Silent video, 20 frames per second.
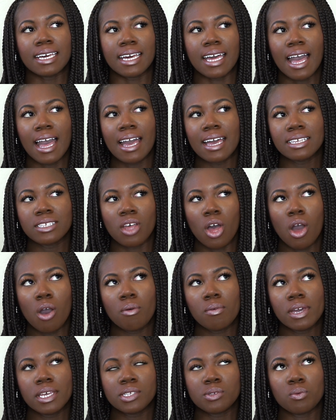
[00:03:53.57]
guys
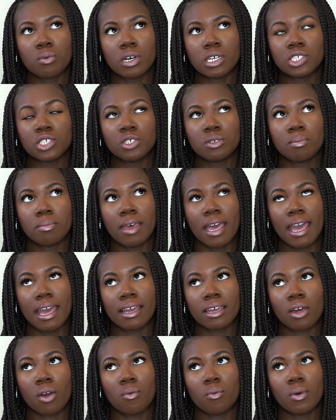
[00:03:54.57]
always want you
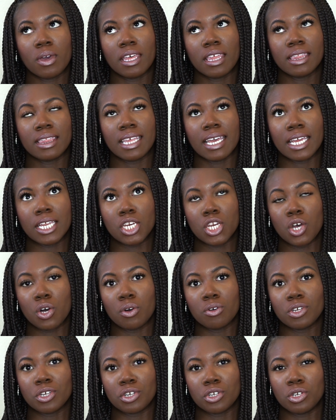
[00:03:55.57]
back when they
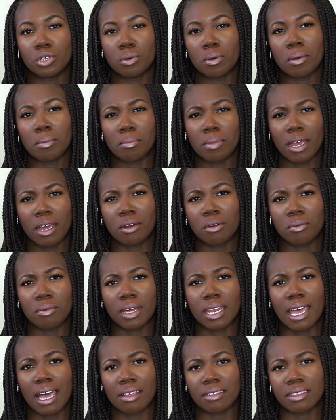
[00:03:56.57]
know you're doing better
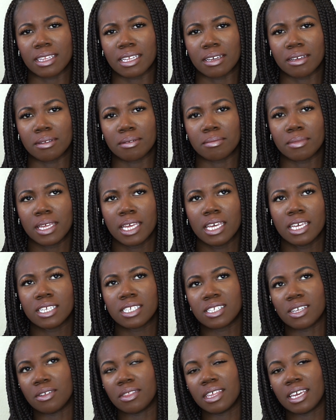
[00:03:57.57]
without them.
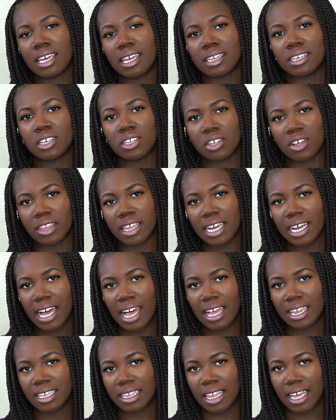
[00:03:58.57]
So then, you know, that
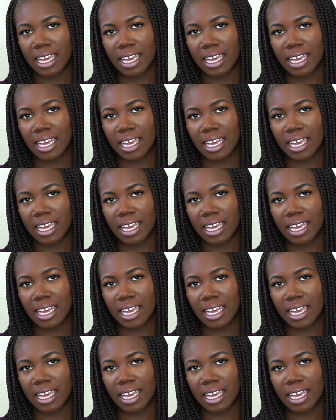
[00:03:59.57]
kind of